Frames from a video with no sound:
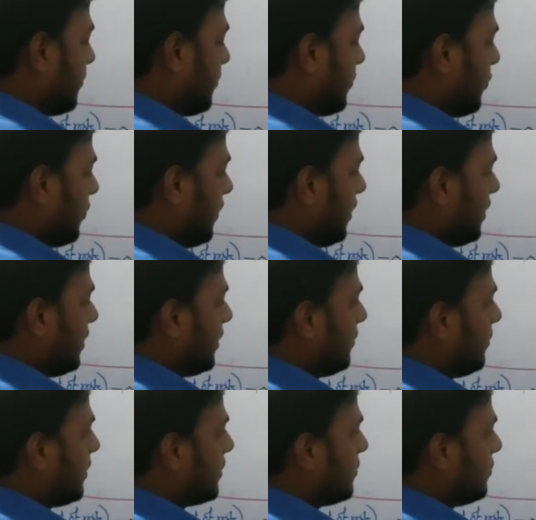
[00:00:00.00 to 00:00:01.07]
Product
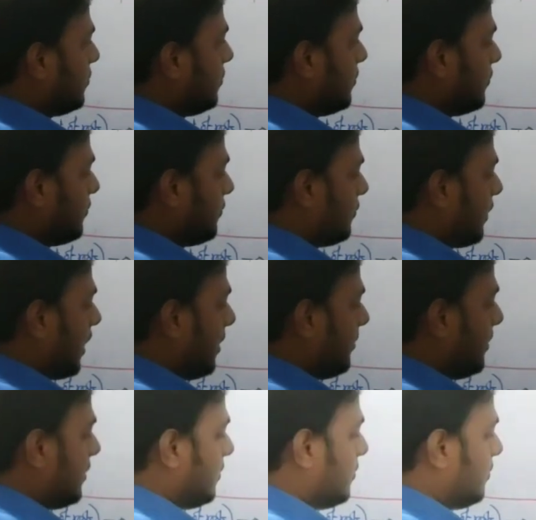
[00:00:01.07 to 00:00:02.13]
equals to 5
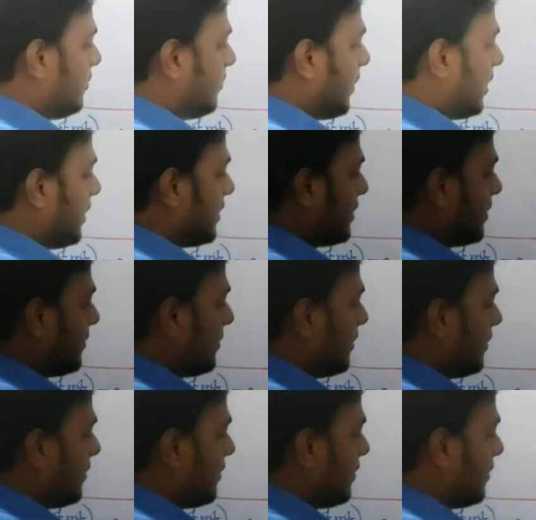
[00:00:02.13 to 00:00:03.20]
into minus 7,
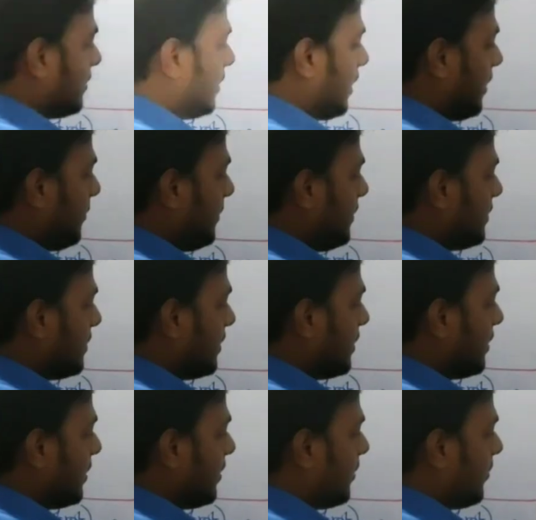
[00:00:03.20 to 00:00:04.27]
that means
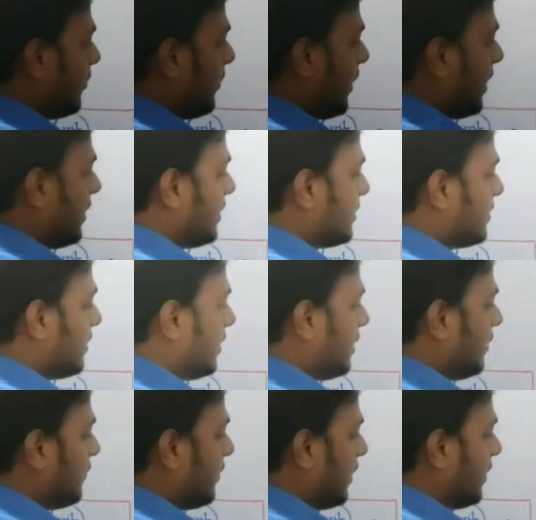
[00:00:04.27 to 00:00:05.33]
minus
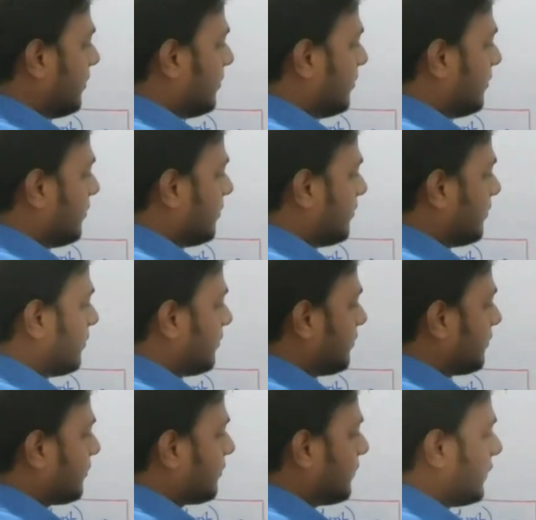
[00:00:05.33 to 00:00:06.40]
35.
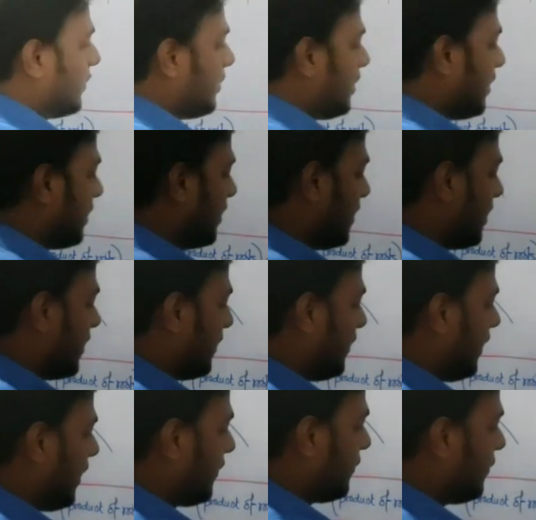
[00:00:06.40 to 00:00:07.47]
Okay,
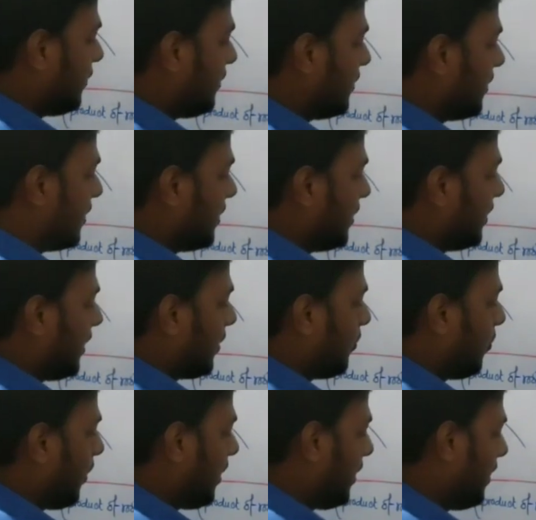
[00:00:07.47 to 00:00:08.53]
therefore the
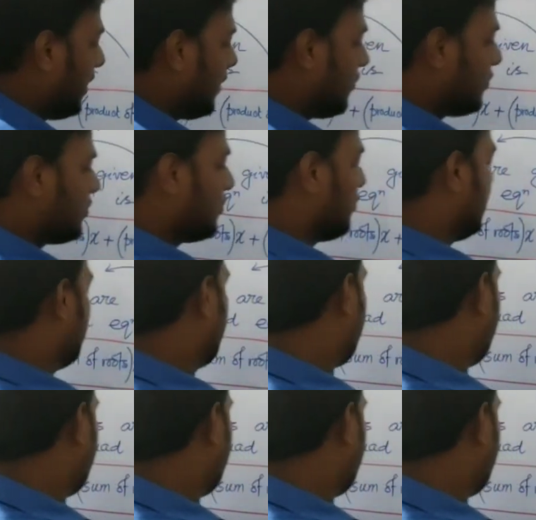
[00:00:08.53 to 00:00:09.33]
quadratic equation will